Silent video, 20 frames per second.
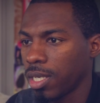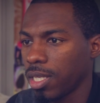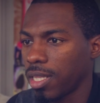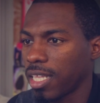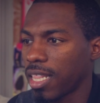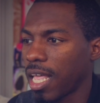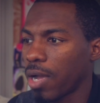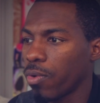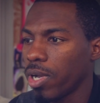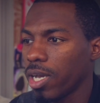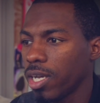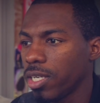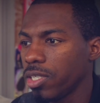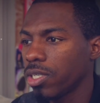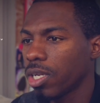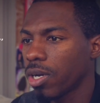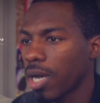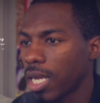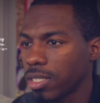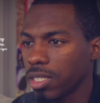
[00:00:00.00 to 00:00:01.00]
And they're like, well, you
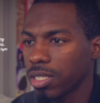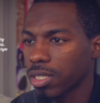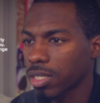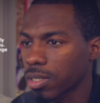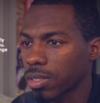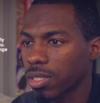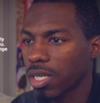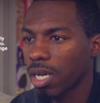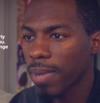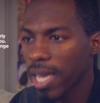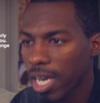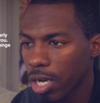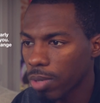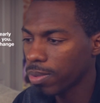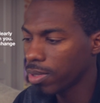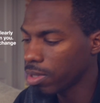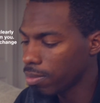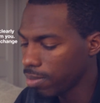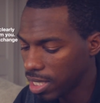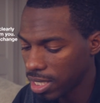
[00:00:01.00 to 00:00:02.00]
know, I just come
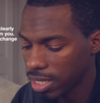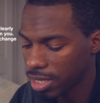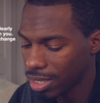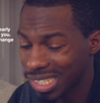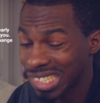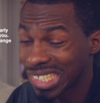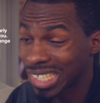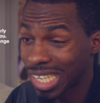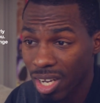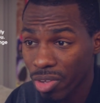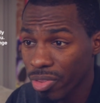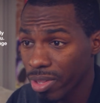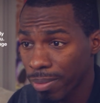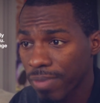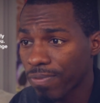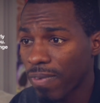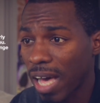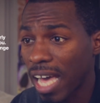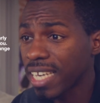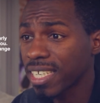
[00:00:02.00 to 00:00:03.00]
help them and tell them
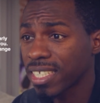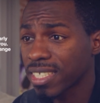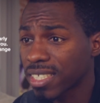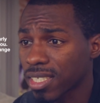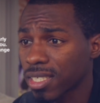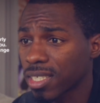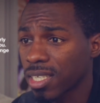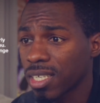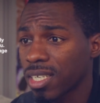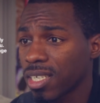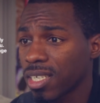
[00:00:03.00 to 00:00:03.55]
advice.